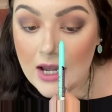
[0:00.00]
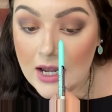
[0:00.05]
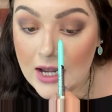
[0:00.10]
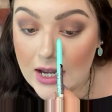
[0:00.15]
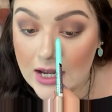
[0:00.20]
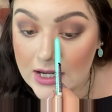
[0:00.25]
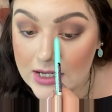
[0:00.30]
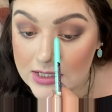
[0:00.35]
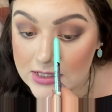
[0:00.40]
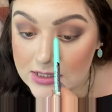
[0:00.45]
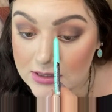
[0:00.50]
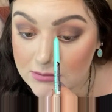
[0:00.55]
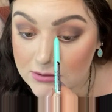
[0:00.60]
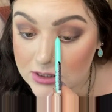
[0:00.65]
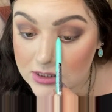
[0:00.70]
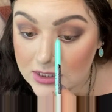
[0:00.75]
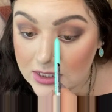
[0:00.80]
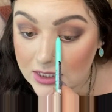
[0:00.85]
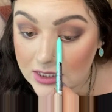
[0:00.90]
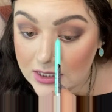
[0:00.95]
is I'm
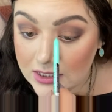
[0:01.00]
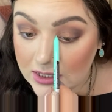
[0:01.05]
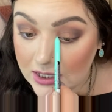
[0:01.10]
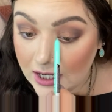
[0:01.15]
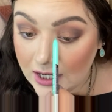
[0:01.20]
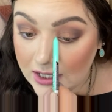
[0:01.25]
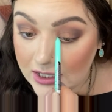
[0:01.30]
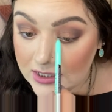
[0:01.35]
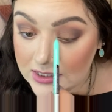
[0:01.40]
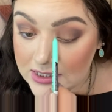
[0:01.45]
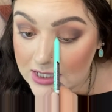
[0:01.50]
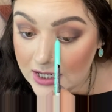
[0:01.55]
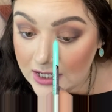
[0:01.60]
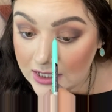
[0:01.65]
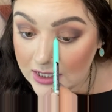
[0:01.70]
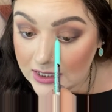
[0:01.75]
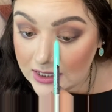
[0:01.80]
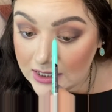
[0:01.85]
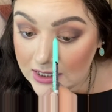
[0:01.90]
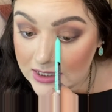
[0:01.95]
just gonna kind of
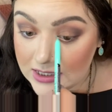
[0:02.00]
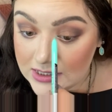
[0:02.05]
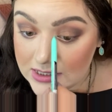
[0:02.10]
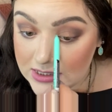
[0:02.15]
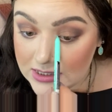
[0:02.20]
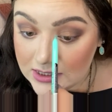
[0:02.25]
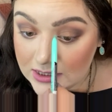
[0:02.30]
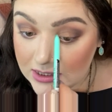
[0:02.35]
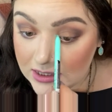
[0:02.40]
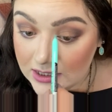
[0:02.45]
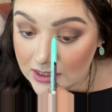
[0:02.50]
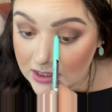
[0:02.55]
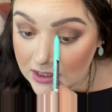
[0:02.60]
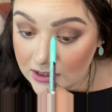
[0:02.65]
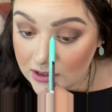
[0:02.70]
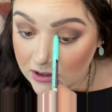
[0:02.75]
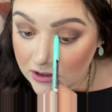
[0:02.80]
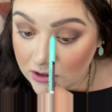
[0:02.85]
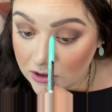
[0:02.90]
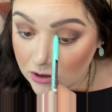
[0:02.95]
take this in the
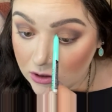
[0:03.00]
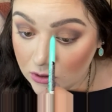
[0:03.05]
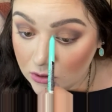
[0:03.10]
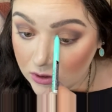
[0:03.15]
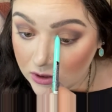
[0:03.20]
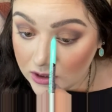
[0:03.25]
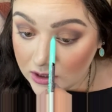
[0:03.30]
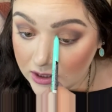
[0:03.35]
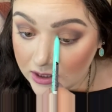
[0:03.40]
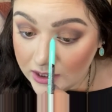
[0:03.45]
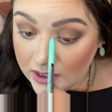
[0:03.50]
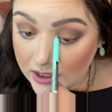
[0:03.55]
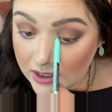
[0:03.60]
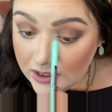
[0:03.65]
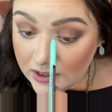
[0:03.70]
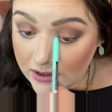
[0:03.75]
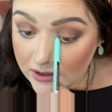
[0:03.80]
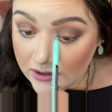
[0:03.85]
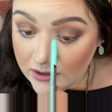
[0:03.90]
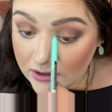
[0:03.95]
inner corner
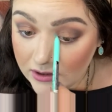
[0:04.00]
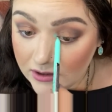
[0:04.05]
here.